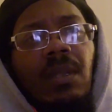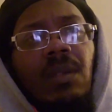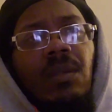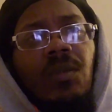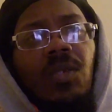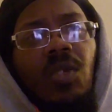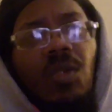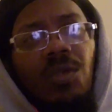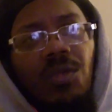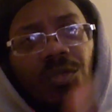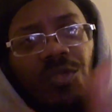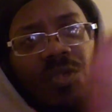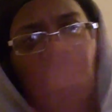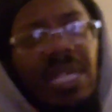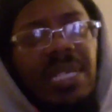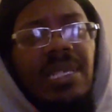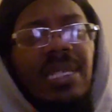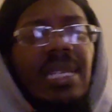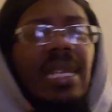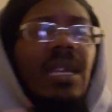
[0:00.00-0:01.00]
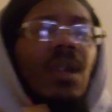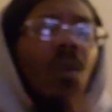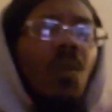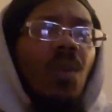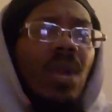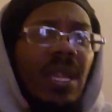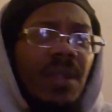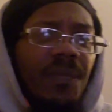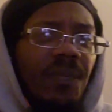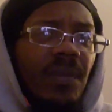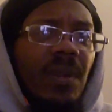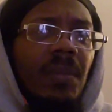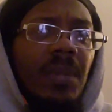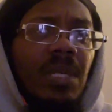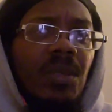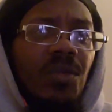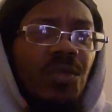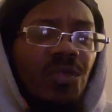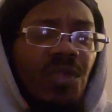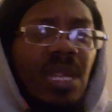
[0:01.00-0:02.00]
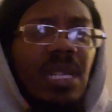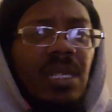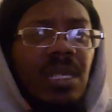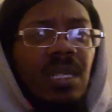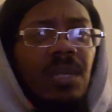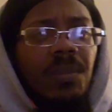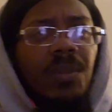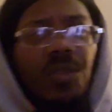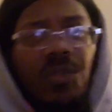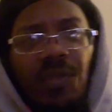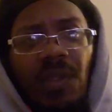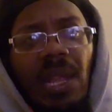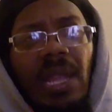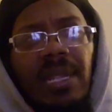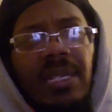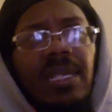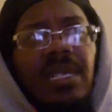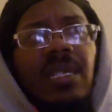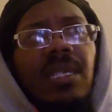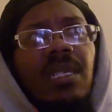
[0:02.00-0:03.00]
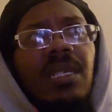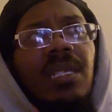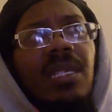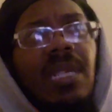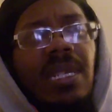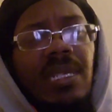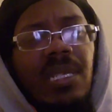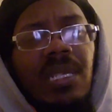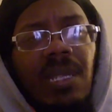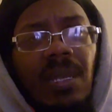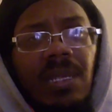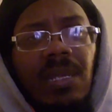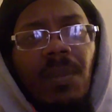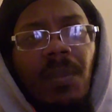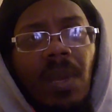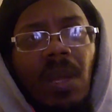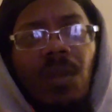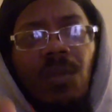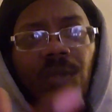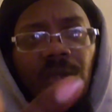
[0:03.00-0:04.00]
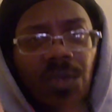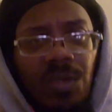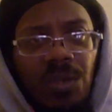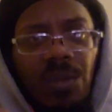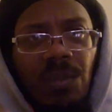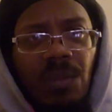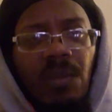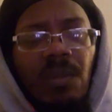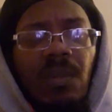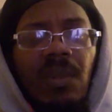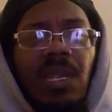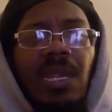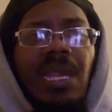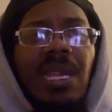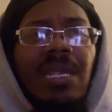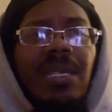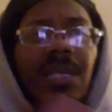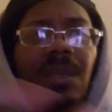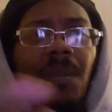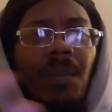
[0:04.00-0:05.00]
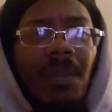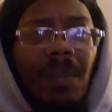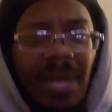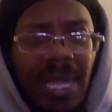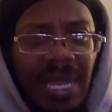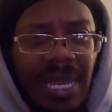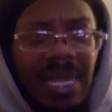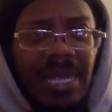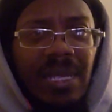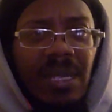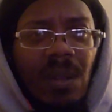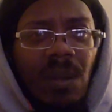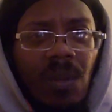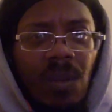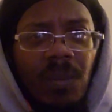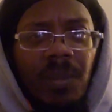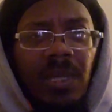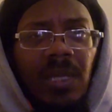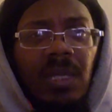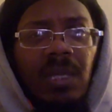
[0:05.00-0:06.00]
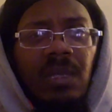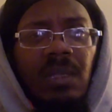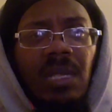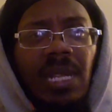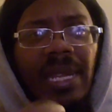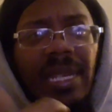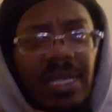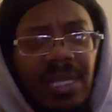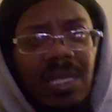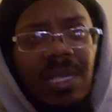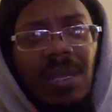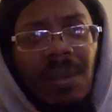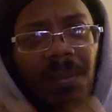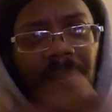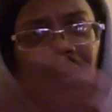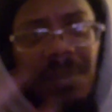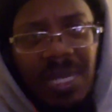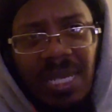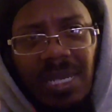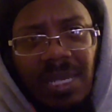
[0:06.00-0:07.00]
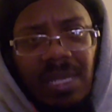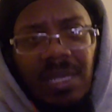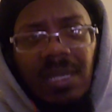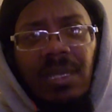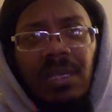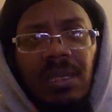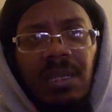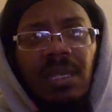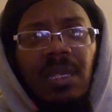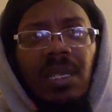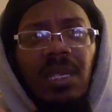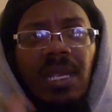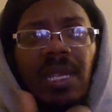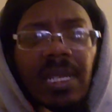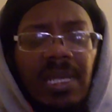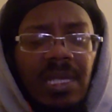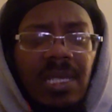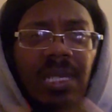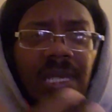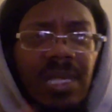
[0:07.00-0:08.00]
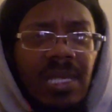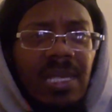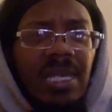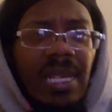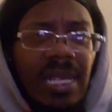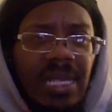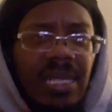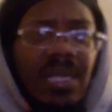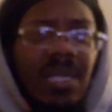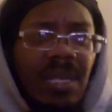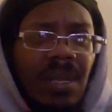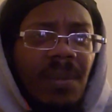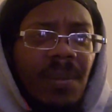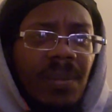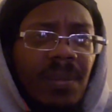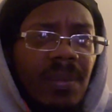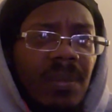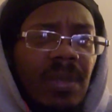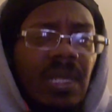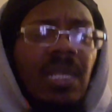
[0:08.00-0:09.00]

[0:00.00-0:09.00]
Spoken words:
so you're trying to take away from it, you're trying to subtract it, says something about you as a man, homie. Like, to me, it just says something